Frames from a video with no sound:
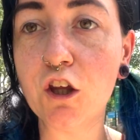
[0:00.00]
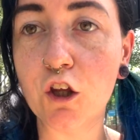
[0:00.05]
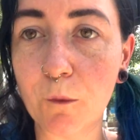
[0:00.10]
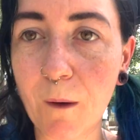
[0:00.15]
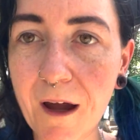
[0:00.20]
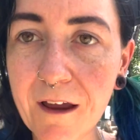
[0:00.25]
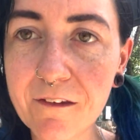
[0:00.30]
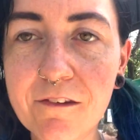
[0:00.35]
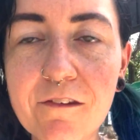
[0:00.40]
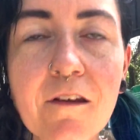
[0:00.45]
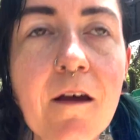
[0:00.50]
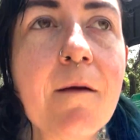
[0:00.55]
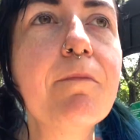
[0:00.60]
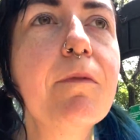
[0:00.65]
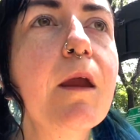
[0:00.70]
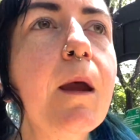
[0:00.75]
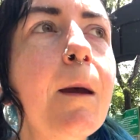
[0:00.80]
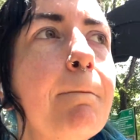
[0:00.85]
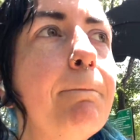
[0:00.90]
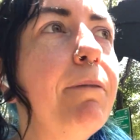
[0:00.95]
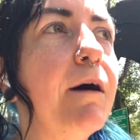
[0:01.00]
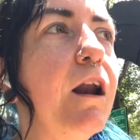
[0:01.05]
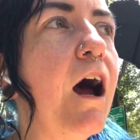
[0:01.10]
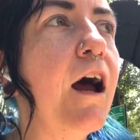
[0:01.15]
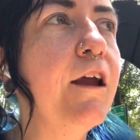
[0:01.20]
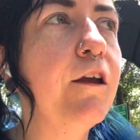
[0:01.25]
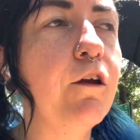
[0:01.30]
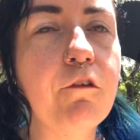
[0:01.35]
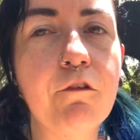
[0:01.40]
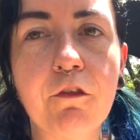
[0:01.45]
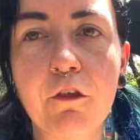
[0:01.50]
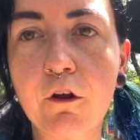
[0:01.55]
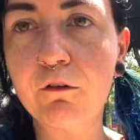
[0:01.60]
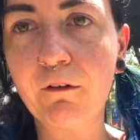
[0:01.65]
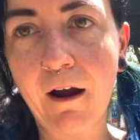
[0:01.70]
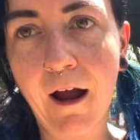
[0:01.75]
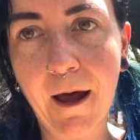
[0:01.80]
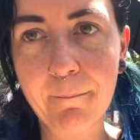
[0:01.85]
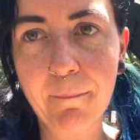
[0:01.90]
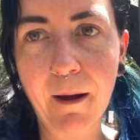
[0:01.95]
US. But I use the
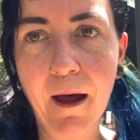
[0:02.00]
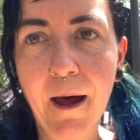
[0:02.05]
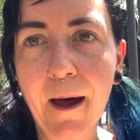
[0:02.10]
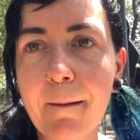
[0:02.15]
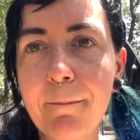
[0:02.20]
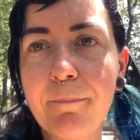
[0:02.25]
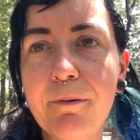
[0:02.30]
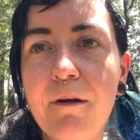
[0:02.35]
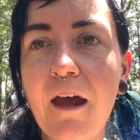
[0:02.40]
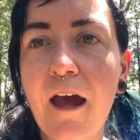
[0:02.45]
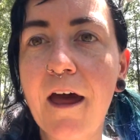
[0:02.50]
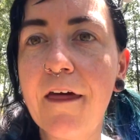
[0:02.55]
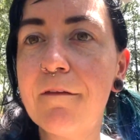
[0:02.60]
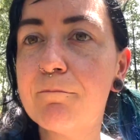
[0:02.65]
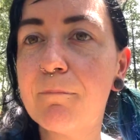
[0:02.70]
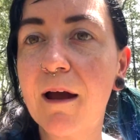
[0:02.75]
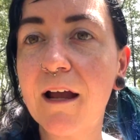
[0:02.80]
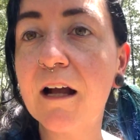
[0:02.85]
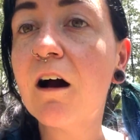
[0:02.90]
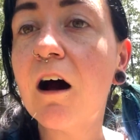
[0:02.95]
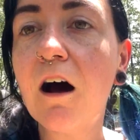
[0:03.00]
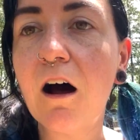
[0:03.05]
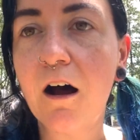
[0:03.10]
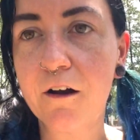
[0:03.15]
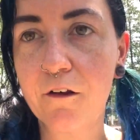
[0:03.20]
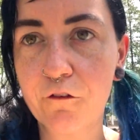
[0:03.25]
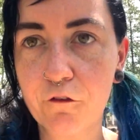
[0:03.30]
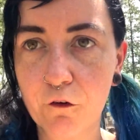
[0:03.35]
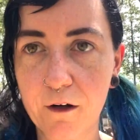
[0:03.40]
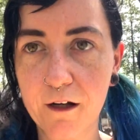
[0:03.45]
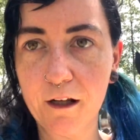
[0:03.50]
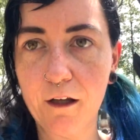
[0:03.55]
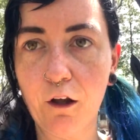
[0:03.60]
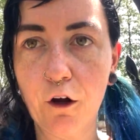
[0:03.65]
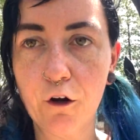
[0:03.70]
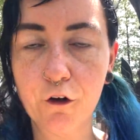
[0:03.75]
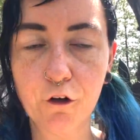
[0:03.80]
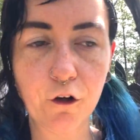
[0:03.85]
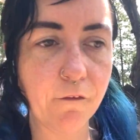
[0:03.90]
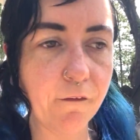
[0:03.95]
Grab app and my card is already
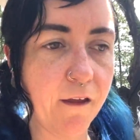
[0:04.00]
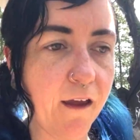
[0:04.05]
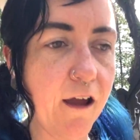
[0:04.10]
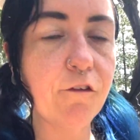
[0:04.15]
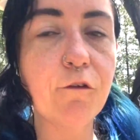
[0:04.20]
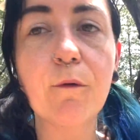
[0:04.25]
loaded on there,